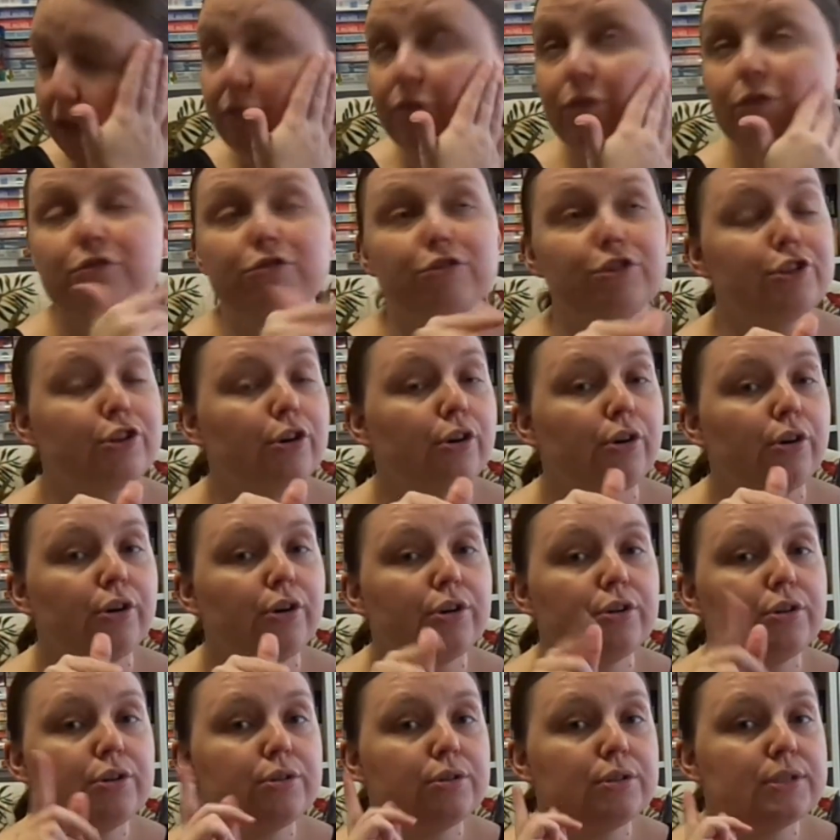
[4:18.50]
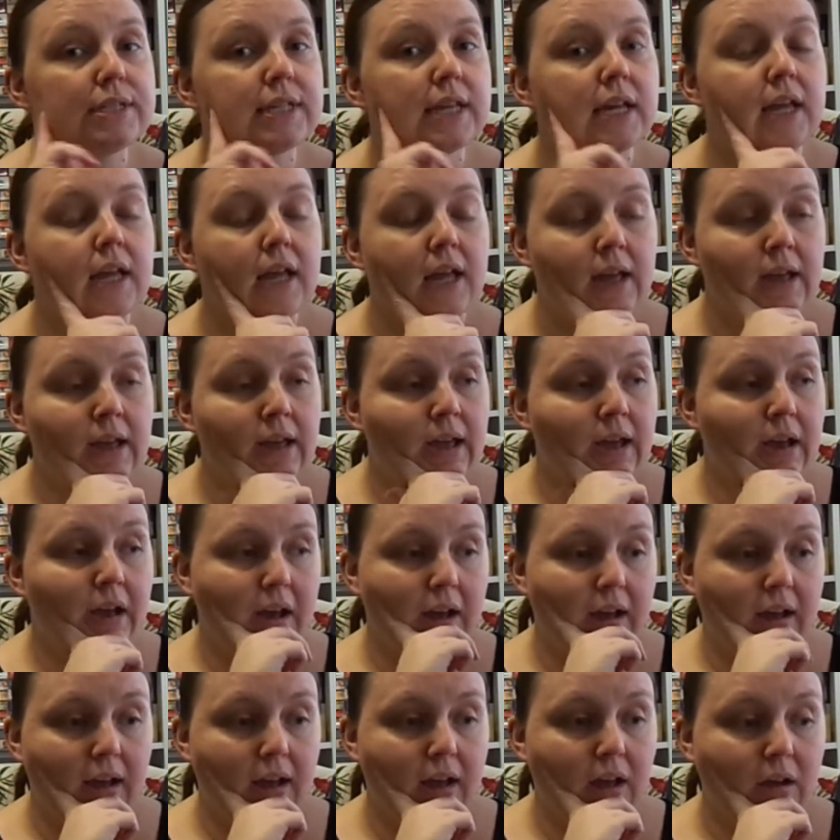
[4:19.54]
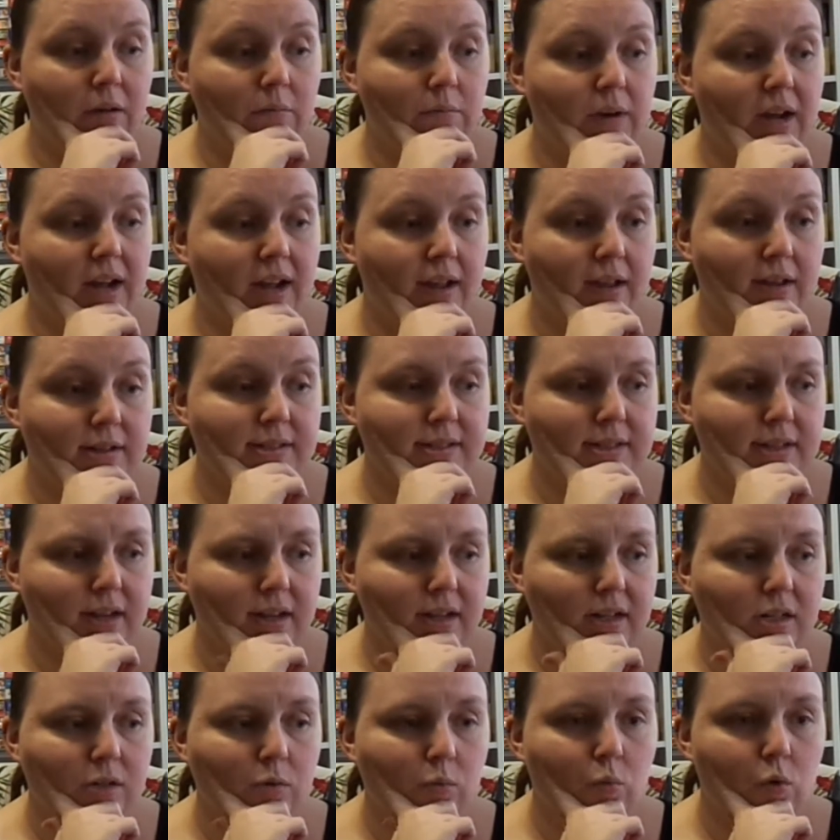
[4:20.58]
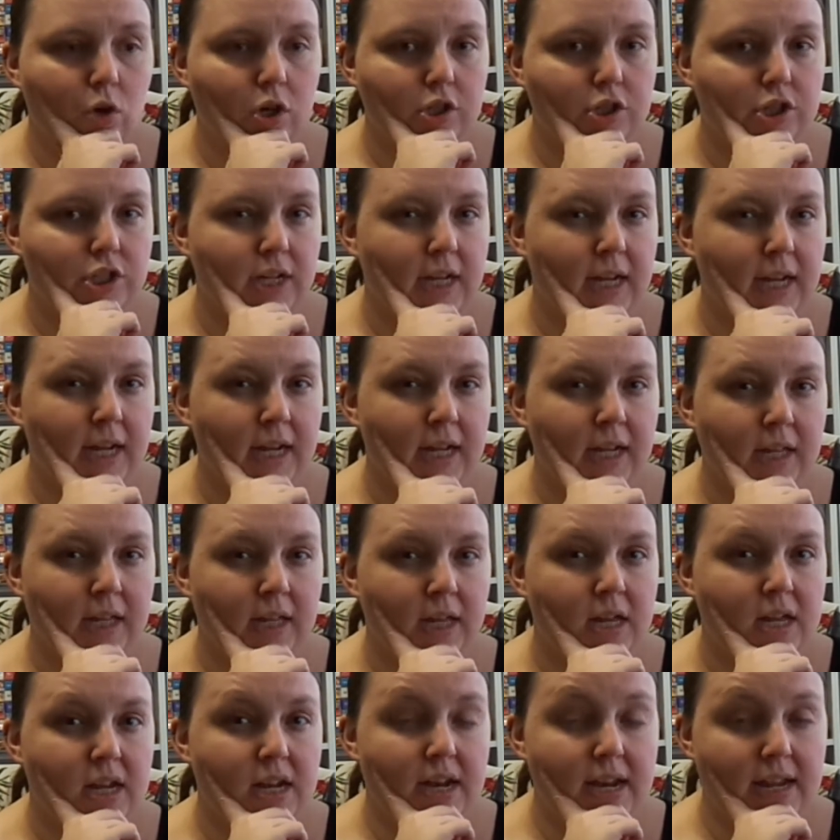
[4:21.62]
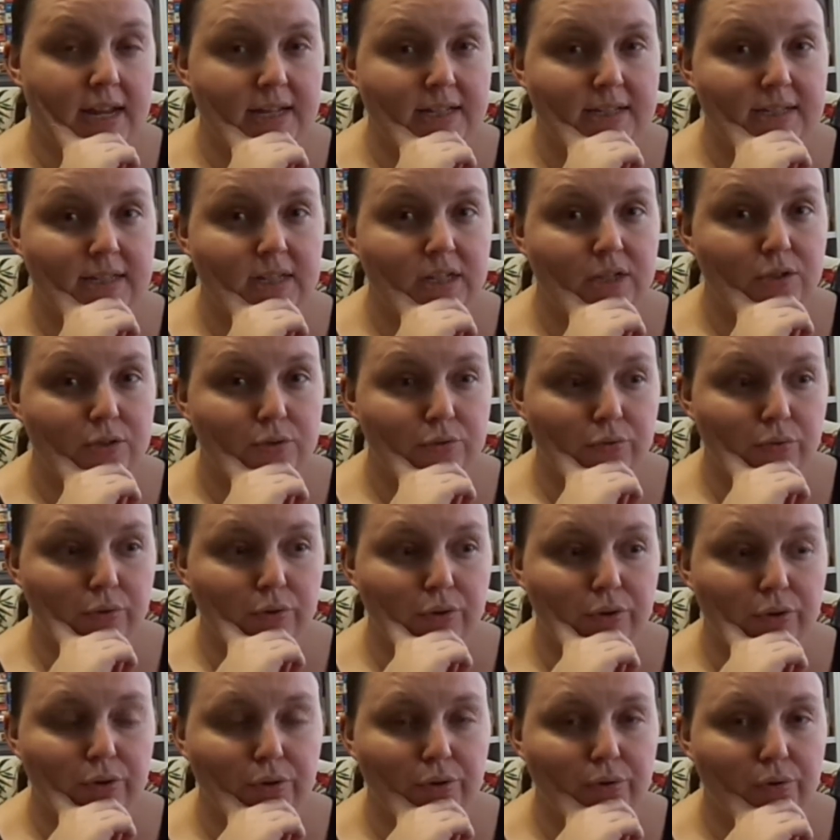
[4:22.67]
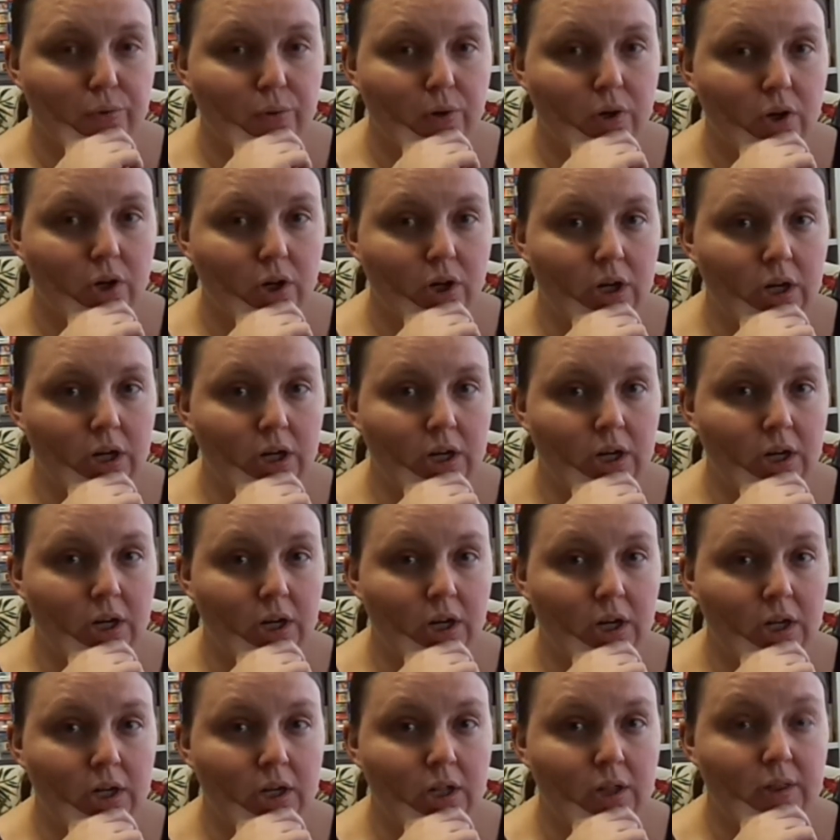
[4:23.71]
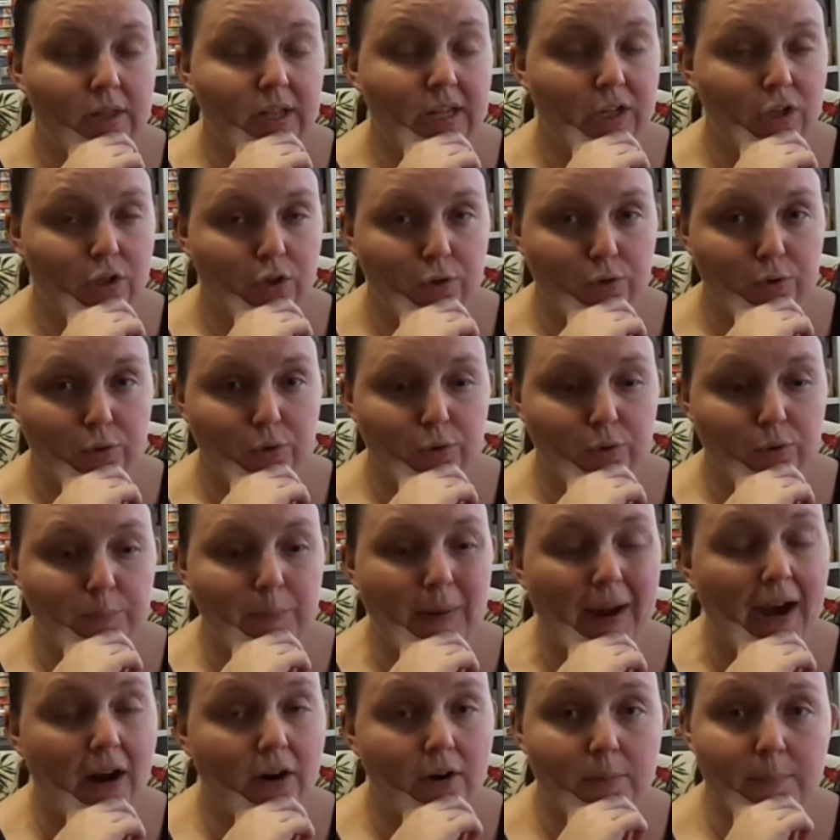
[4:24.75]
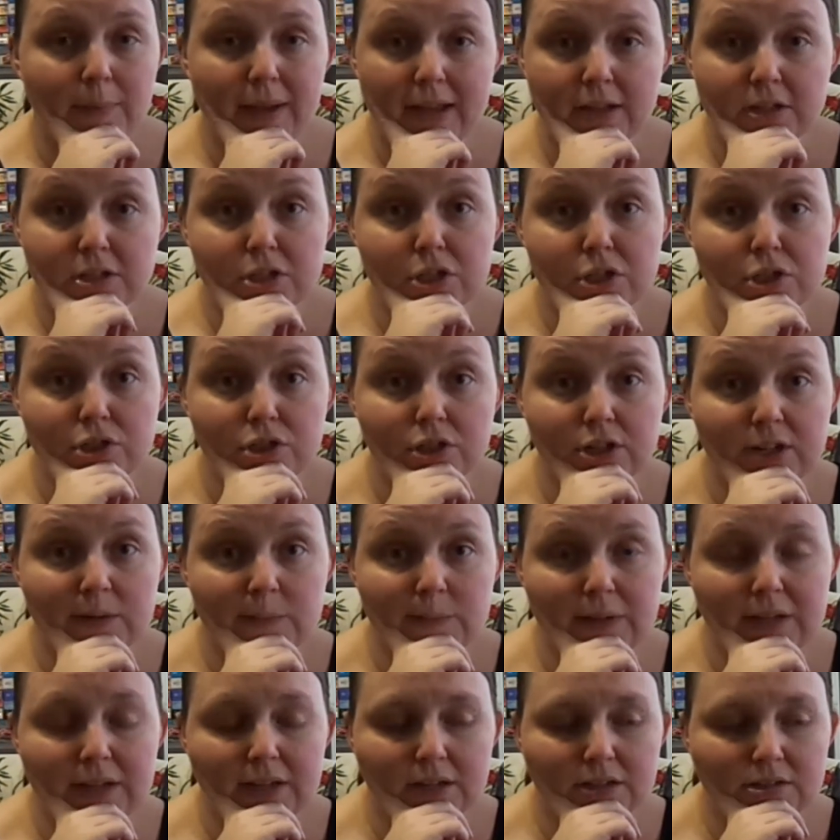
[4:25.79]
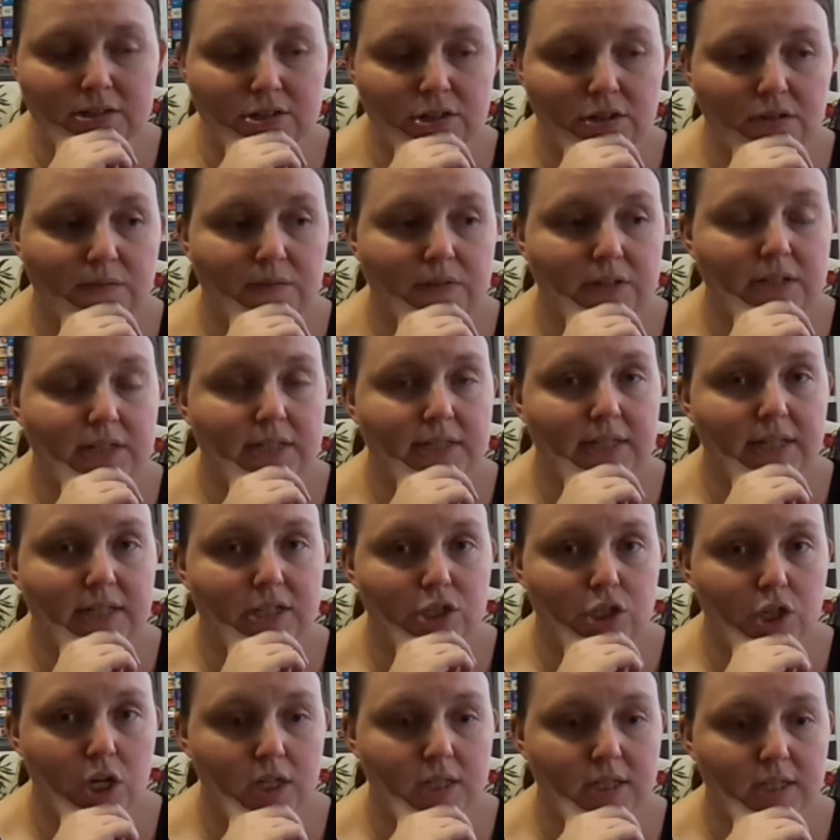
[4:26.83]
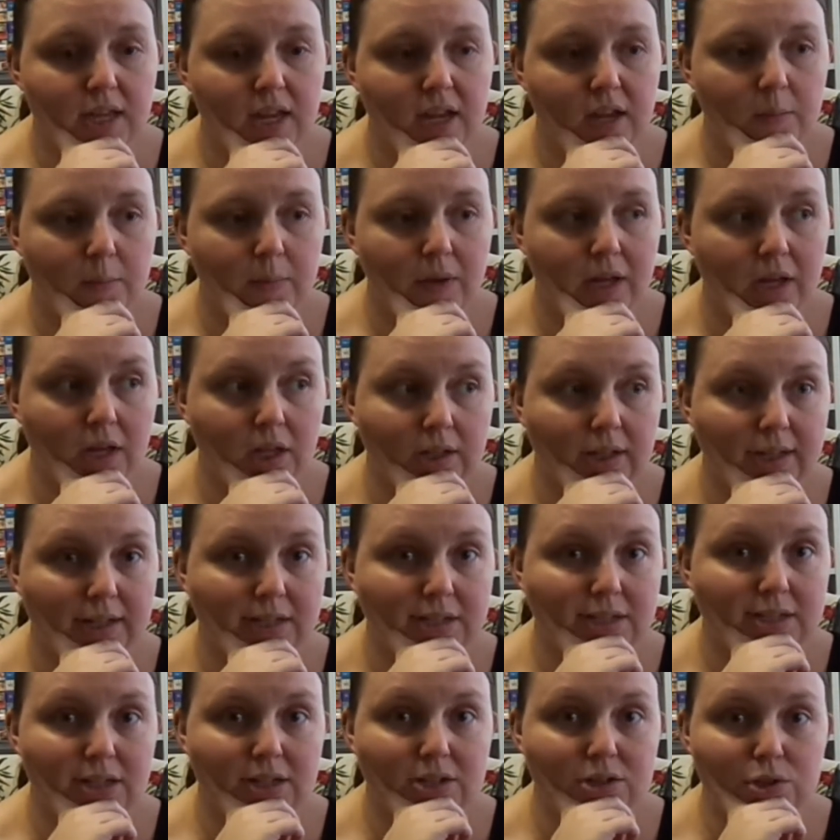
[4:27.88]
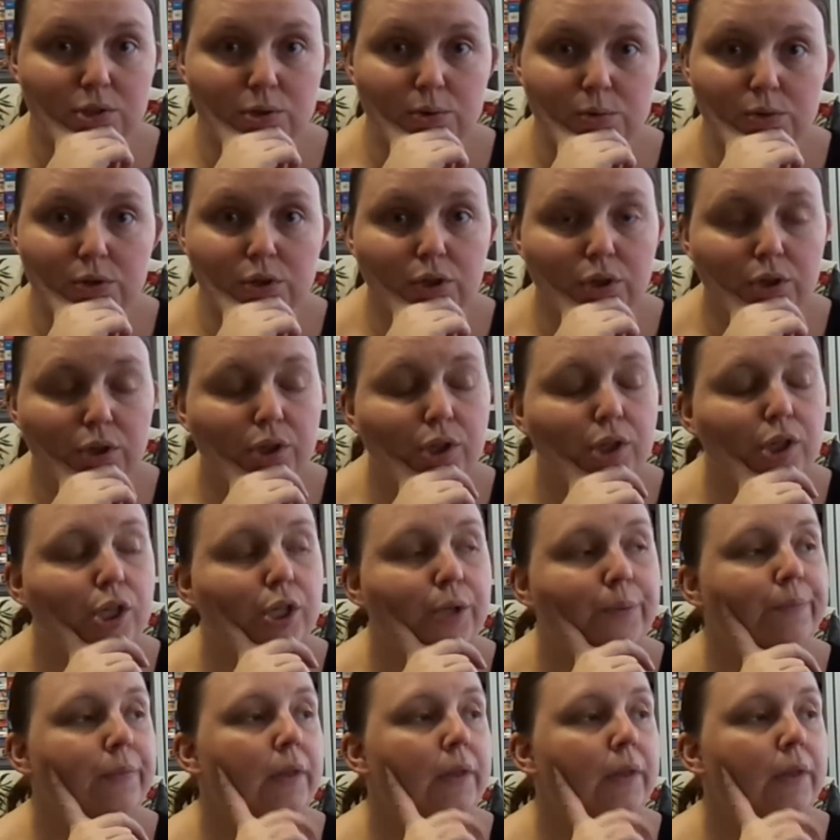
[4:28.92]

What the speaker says: few shows. I started watching Nancy Drew on the new Paramount streaming service that just came out like a day or two ago,